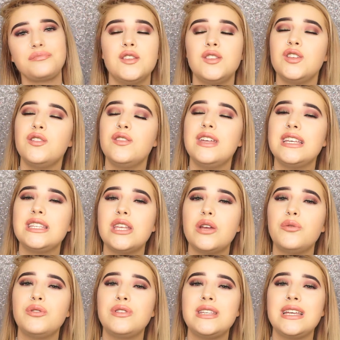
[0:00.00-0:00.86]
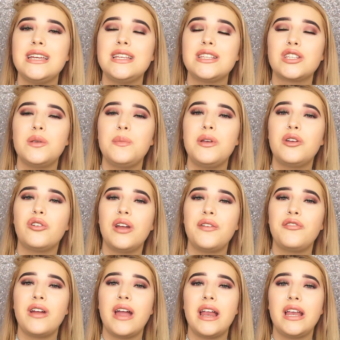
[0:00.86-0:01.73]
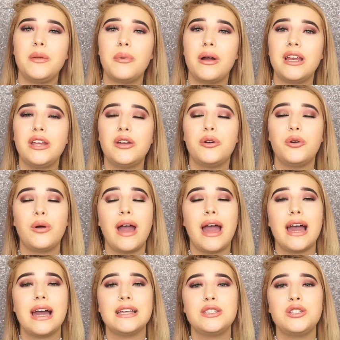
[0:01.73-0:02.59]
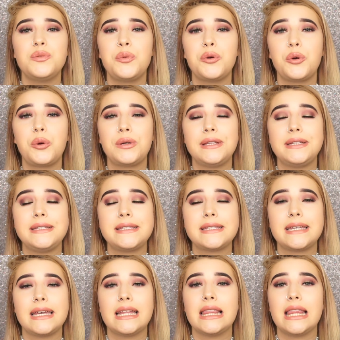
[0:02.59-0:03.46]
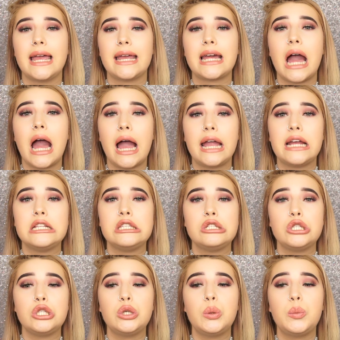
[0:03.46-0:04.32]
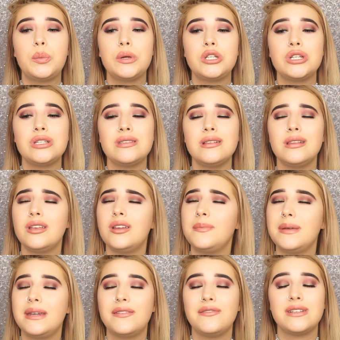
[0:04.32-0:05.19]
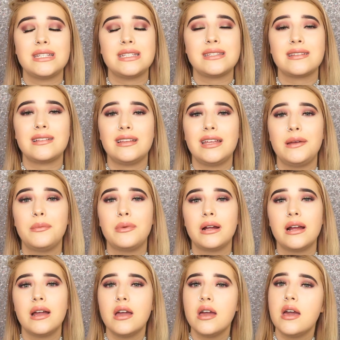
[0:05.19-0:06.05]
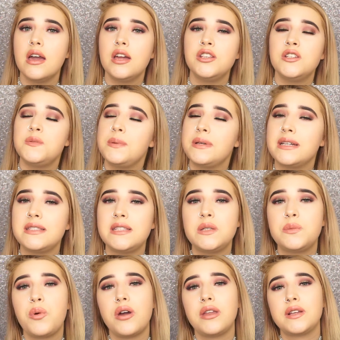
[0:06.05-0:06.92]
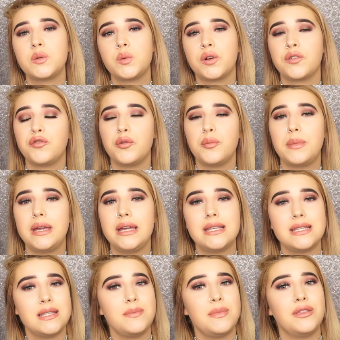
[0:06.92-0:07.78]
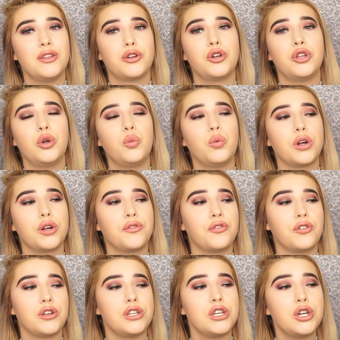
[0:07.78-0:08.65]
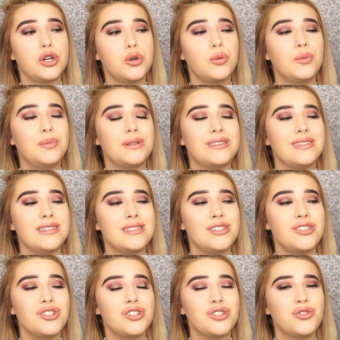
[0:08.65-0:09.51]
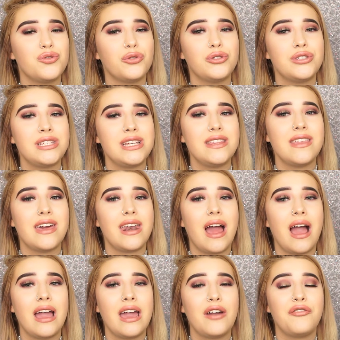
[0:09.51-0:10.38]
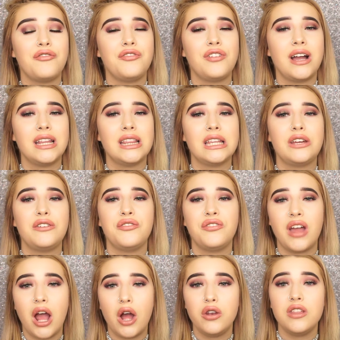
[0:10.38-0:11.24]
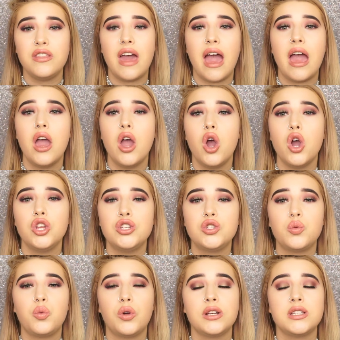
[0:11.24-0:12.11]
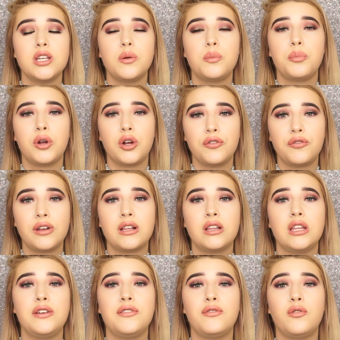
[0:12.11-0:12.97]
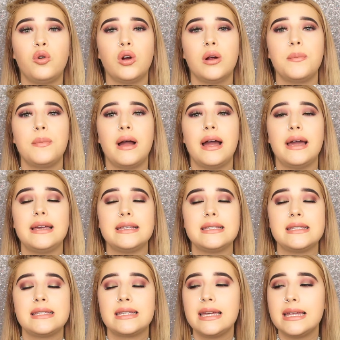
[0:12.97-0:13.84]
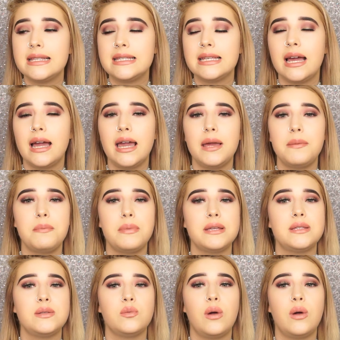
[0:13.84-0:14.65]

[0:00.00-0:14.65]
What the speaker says: So this routine is going to be great for anybody who has super oily skin like I do, but just a little bit of a disclaimer, just because these products work for me doesn't mean they're going to work for you, but this is just a routine that I have finally found that just works out perfectly for my skin type as